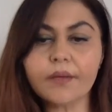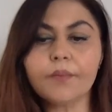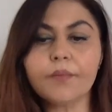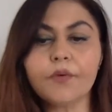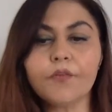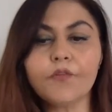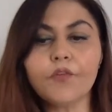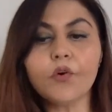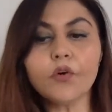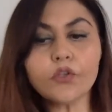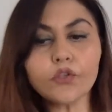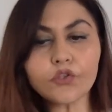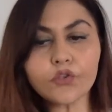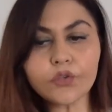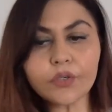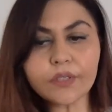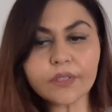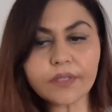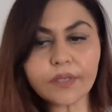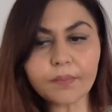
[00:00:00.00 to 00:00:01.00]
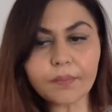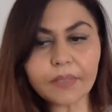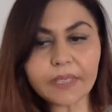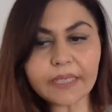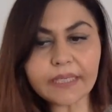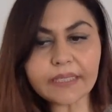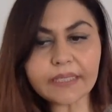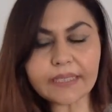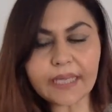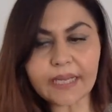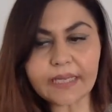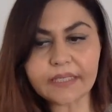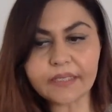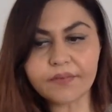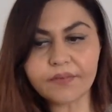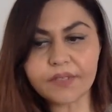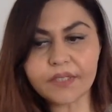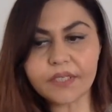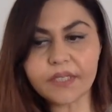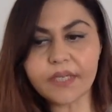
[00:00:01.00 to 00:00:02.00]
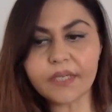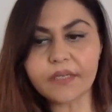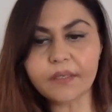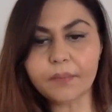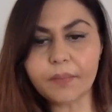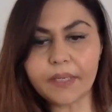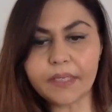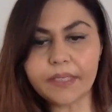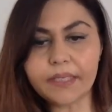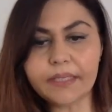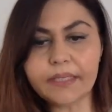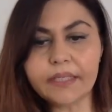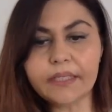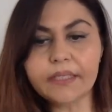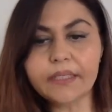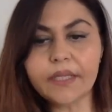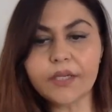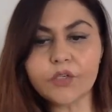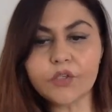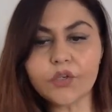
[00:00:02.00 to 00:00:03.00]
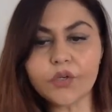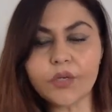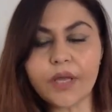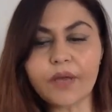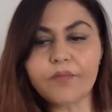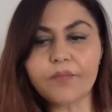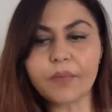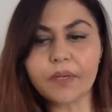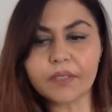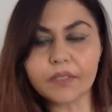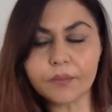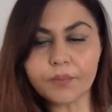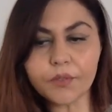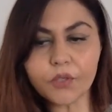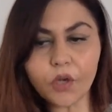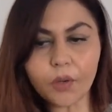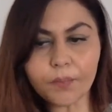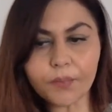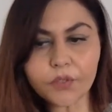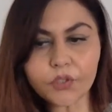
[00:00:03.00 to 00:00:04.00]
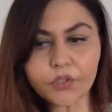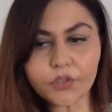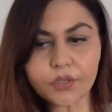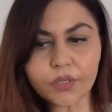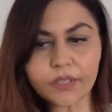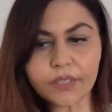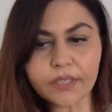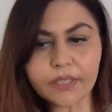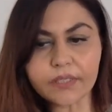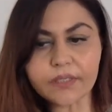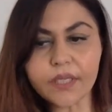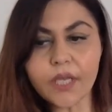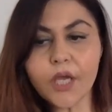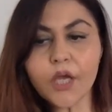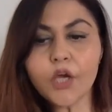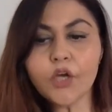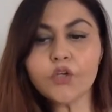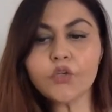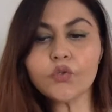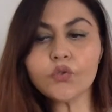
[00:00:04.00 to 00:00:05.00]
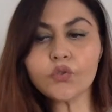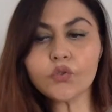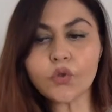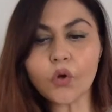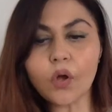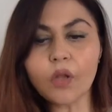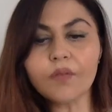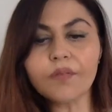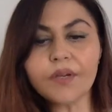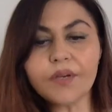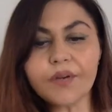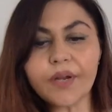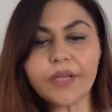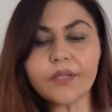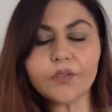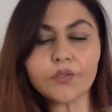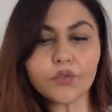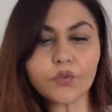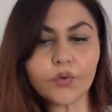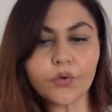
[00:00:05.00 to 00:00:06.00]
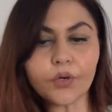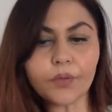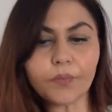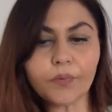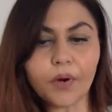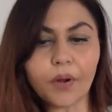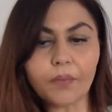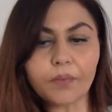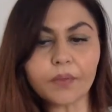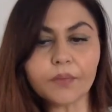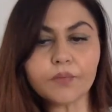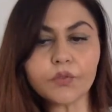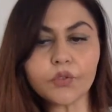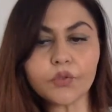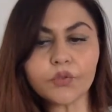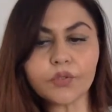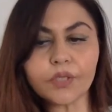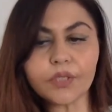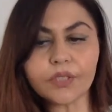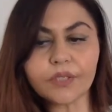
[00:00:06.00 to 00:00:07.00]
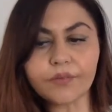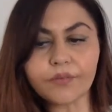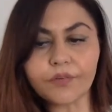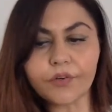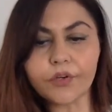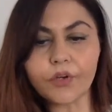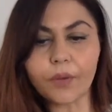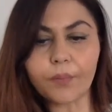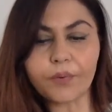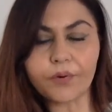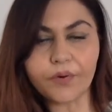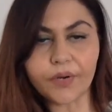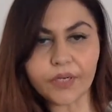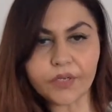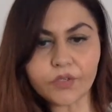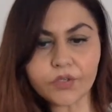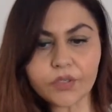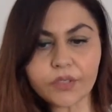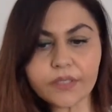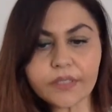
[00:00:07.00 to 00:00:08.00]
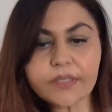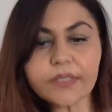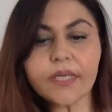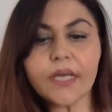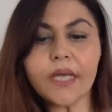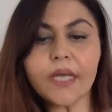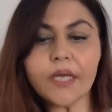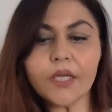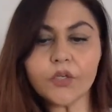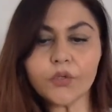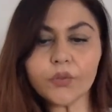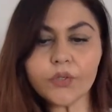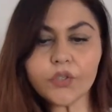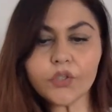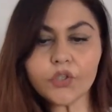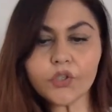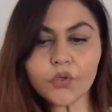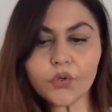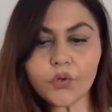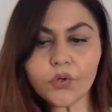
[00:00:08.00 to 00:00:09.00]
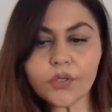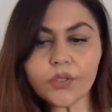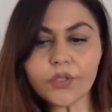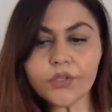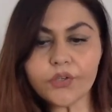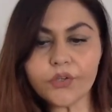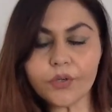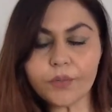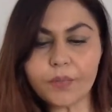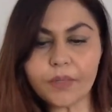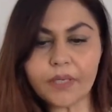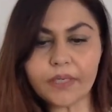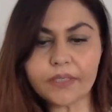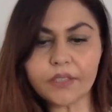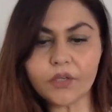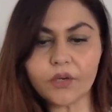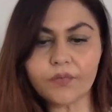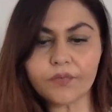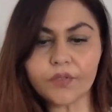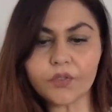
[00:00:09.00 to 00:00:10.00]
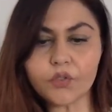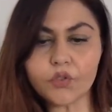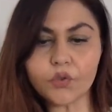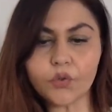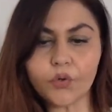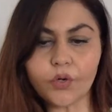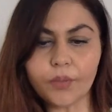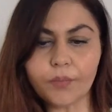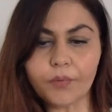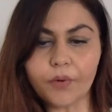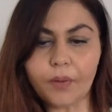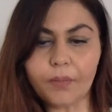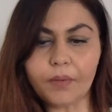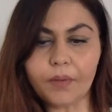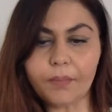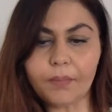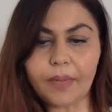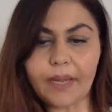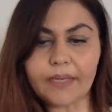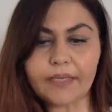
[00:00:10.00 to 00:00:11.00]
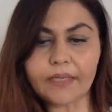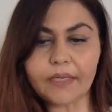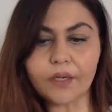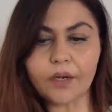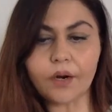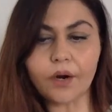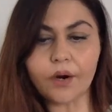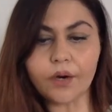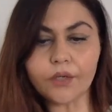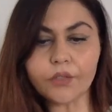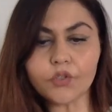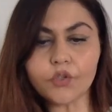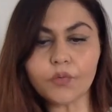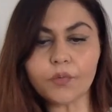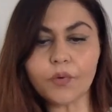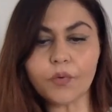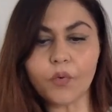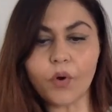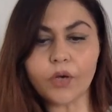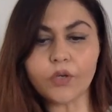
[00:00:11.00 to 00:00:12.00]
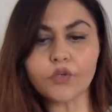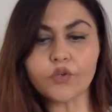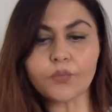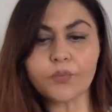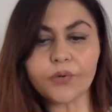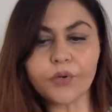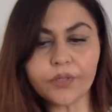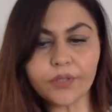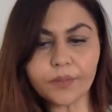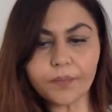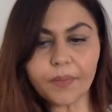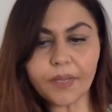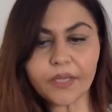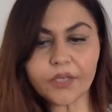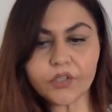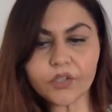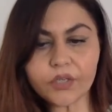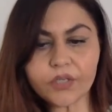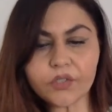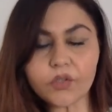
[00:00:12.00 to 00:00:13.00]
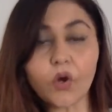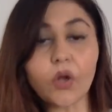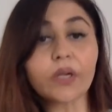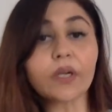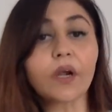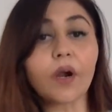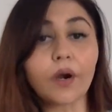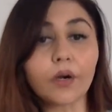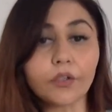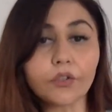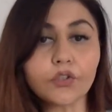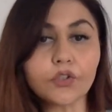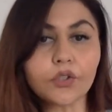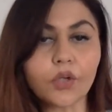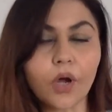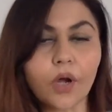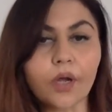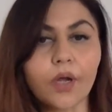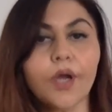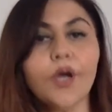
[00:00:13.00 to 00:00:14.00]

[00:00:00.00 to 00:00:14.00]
Before students complete this activity independently, they should have multiple opportunities to solve and write story problems using different operations. To ensure the durability of the story problem mat and cards, you may want to print the pages on cardstock.